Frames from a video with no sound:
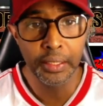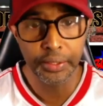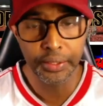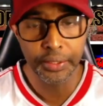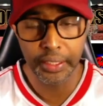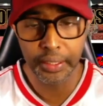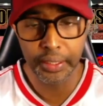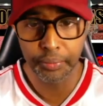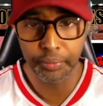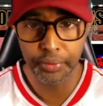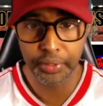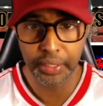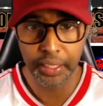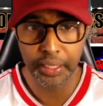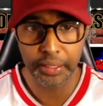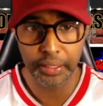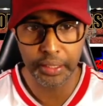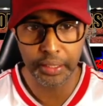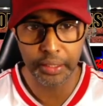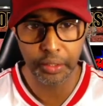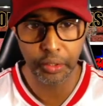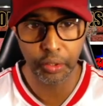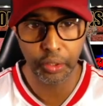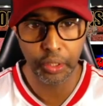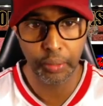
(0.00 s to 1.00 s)
teams
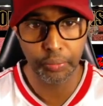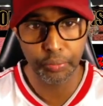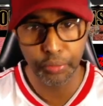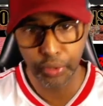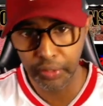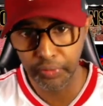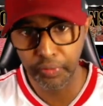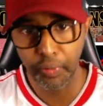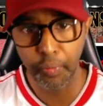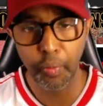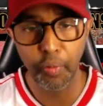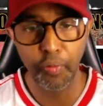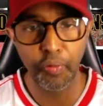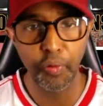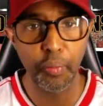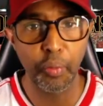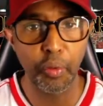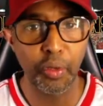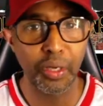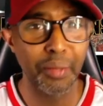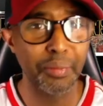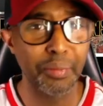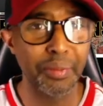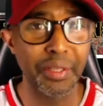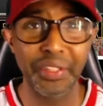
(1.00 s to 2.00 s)
and you know come to Liverpool
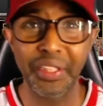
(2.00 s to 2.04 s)
Football Club